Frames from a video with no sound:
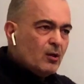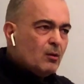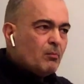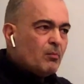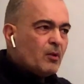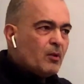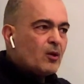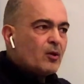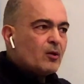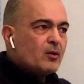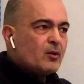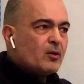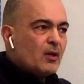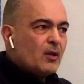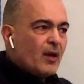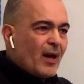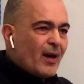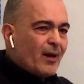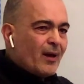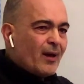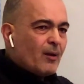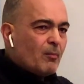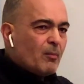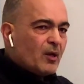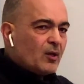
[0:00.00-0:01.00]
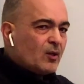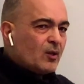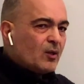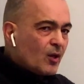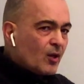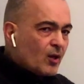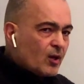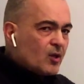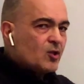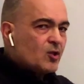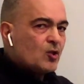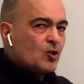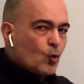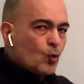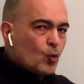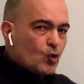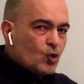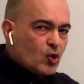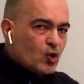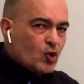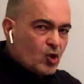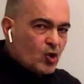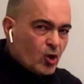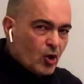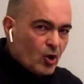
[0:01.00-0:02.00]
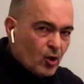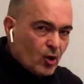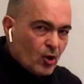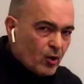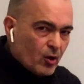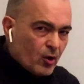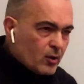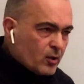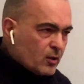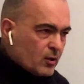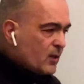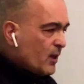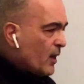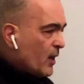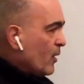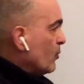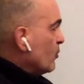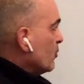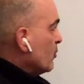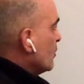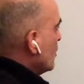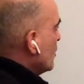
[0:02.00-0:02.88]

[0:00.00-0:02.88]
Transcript: because in Arabic there is no ch sound.